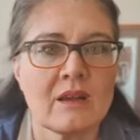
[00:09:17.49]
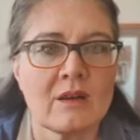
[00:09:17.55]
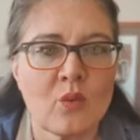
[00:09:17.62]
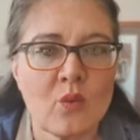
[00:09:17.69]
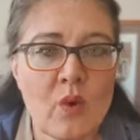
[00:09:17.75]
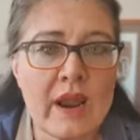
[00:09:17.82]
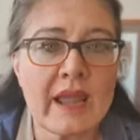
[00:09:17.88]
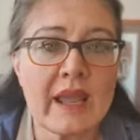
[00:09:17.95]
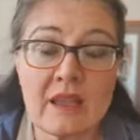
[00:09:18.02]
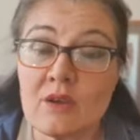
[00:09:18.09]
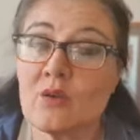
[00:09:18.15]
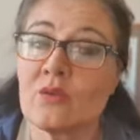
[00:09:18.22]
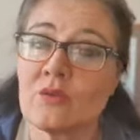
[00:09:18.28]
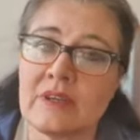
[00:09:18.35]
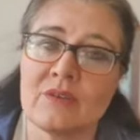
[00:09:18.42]
Wear
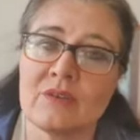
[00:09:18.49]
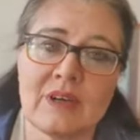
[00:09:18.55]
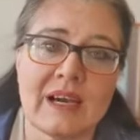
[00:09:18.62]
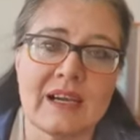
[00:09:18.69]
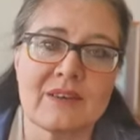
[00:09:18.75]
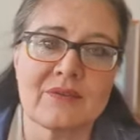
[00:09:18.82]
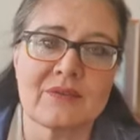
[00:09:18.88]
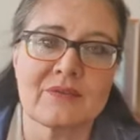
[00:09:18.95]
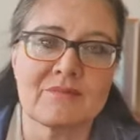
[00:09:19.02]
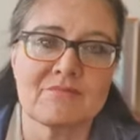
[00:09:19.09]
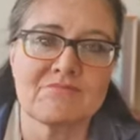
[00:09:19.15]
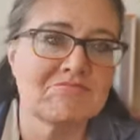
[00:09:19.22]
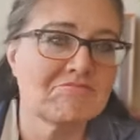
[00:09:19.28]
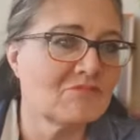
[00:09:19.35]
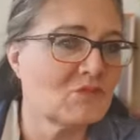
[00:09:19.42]
your new life,
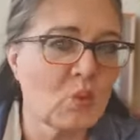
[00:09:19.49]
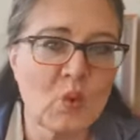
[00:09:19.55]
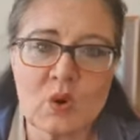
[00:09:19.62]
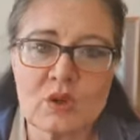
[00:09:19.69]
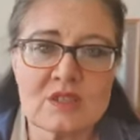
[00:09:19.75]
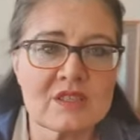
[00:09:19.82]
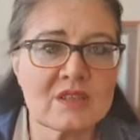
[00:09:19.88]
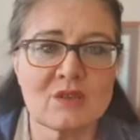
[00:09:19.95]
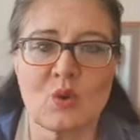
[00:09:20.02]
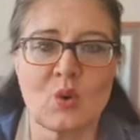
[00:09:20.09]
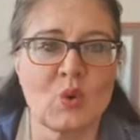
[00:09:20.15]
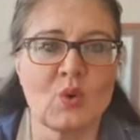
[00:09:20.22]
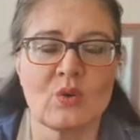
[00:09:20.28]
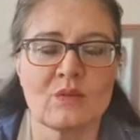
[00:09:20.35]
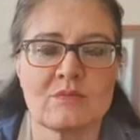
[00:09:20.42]
warts and
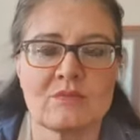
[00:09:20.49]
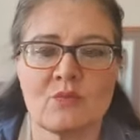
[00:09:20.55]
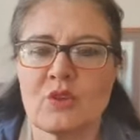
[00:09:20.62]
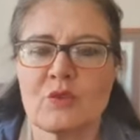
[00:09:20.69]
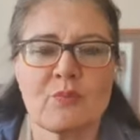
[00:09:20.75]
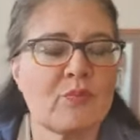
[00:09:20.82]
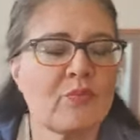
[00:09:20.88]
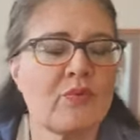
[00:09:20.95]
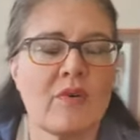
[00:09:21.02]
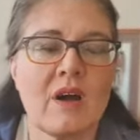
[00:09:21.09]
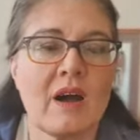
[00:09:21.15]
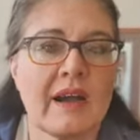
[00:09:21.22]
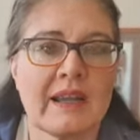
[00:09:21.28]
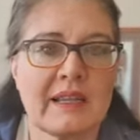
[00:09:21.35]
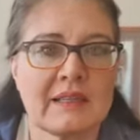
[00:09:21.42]
all, with
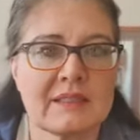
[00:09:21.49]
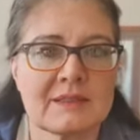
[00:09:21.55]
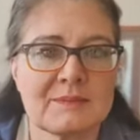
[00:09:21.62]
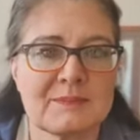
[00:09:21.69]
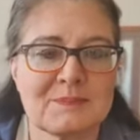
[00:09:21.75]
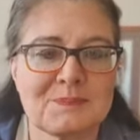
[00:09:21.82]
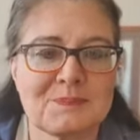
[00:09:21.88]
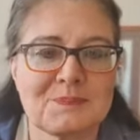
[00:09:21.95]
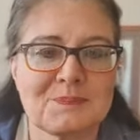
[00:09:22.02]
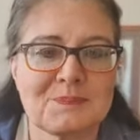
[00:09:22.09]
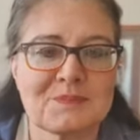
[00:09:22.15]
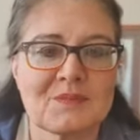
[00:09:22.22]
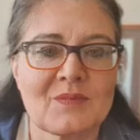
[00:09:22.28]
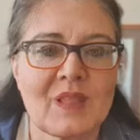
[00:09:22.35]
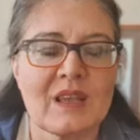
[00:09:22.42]
pride,
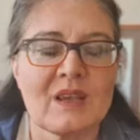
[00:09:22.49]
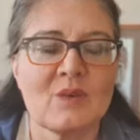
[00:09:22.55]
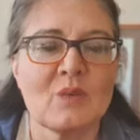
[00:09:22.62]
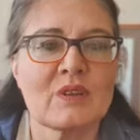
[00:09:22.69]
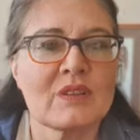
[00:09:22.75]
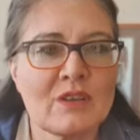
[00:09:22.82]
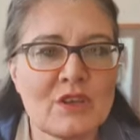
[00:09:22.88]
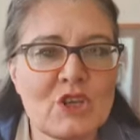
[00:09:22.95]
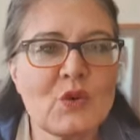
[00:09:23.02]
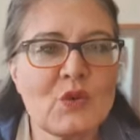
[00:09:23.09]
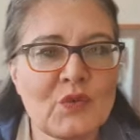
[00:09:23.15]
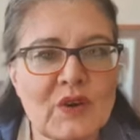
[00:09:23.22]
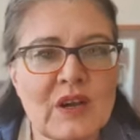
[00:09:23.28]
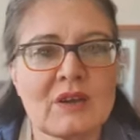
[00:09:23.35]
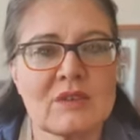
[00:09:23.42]
with a
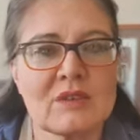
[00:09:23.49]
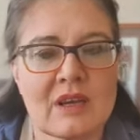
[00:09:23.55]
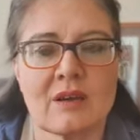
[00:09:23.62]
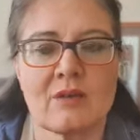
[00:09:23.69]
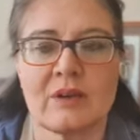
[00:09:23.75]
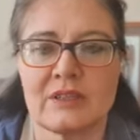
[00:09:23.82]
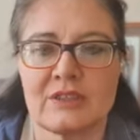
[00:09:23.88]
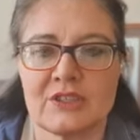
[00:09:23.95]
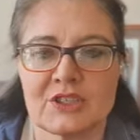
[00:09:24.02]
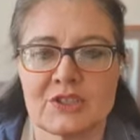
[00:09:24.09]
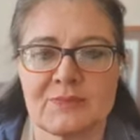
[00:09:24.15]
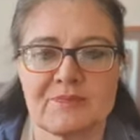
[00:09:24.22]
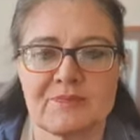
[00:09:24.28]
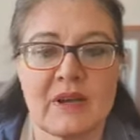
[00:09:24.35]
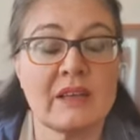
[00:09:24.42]
newfound
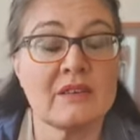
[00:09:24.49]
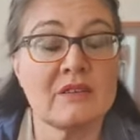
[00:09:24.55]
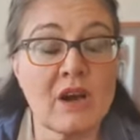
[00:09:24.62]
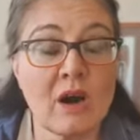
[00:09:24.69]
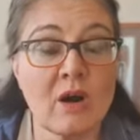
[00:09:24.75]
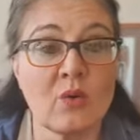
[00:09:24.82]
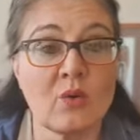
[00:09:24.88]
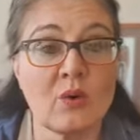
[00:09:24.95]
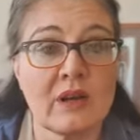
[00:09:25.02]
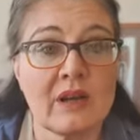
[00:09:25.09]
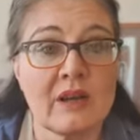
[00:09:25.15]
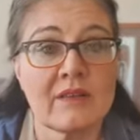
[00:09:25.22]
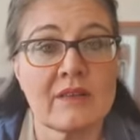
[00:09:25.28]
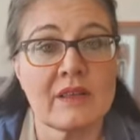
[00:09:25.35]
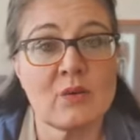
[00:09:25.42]
courage, and know
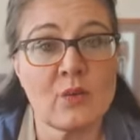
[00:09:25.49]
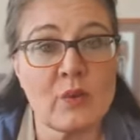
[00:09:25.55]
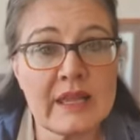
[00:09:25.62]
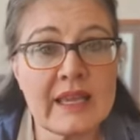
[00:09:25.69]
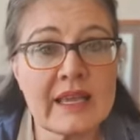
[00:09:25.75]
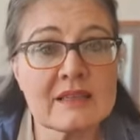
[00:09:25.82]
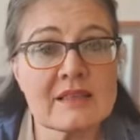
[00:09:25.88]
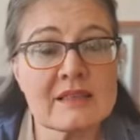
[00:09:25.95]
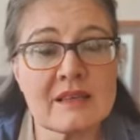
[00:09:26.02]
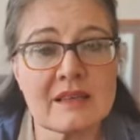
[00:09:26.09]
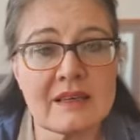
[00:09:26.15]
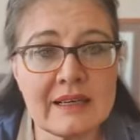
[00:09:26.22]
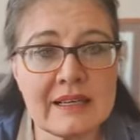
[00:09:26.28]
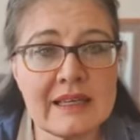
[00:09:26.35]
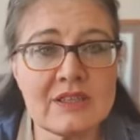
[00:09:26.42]
that we as
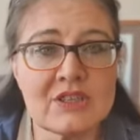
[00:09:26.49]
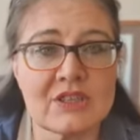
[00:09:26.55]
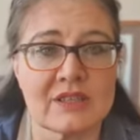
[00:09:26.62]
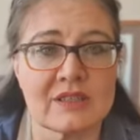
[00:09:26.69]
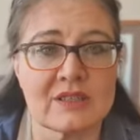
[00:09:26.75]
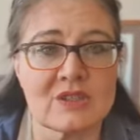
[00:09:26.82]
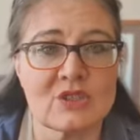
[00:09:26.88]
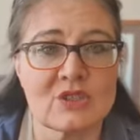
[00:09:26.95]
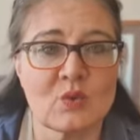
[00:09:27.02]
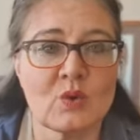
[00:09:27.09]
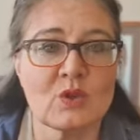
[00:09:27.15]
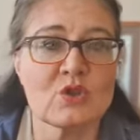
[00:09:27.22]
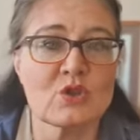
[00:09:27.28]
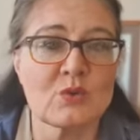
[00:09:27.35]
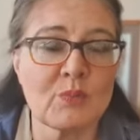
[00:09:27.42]
collegians
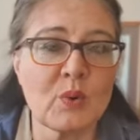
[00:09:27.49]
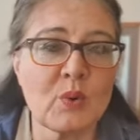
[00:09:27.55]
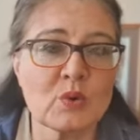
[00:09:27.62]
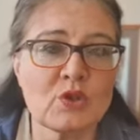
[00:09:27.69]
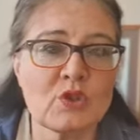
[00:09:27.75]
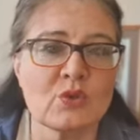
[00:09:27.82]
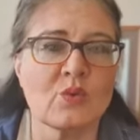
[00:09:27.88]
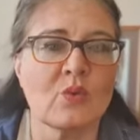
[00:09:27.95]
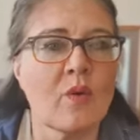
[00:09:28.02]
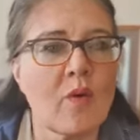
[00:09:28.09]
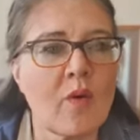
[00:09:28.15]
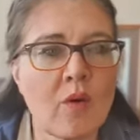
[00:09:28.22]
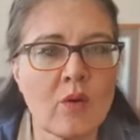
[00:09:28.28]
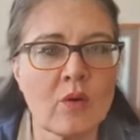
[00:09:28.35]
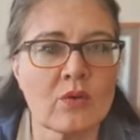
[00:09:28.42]
will support you
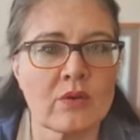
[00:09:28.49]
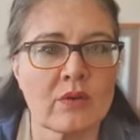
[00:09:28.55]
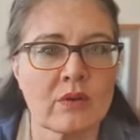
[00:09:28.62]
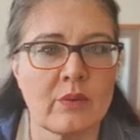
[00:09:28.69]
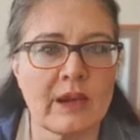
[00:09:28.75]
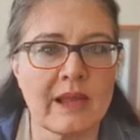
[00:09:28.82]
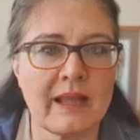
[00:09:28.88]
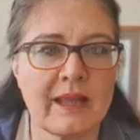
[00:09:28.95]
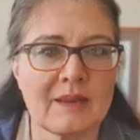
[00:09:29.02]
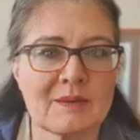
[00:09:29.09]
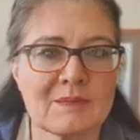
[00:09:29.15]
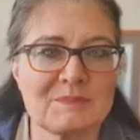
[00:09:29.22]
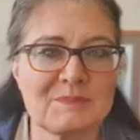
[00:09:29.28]
all the way.